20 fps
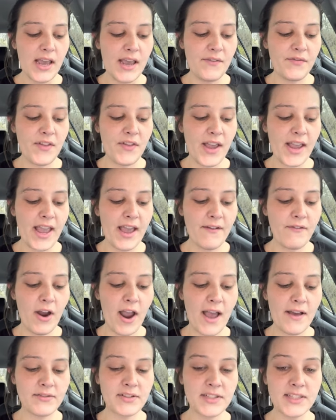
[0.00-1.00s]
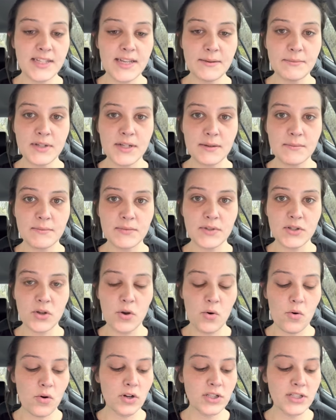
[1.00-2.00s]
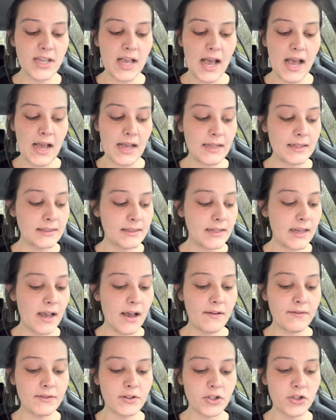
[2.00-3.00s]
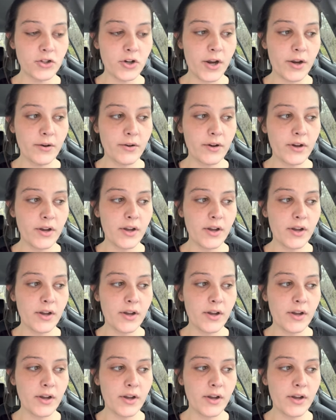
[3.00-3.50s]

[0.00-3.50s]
if they ever have symptoms or signs of a stroke.